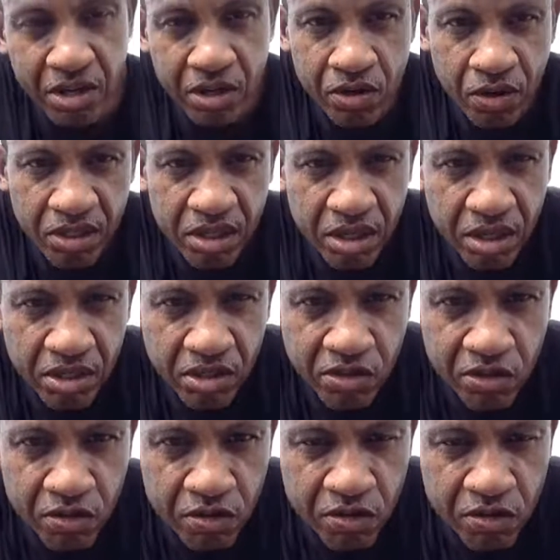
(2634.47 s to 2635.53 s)
anointed us
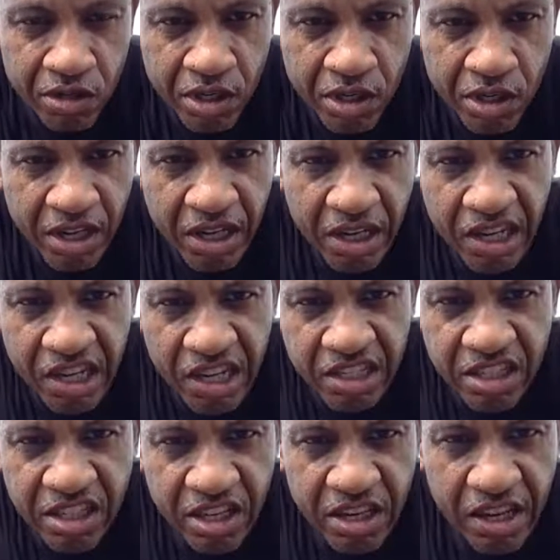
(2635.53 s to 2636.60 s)
too.
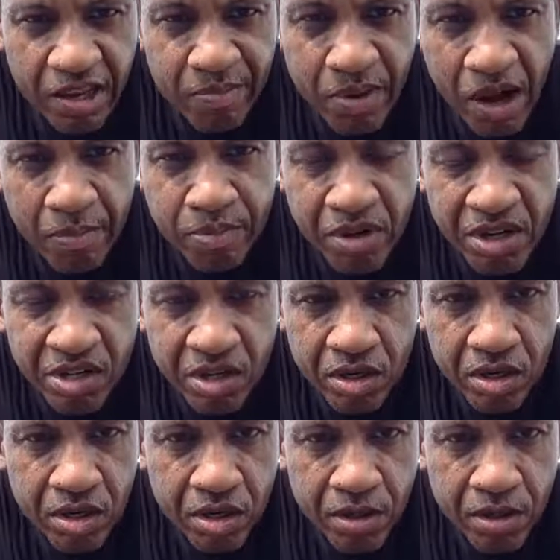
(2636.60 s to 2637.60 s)
E.T. the hip-hop preacher.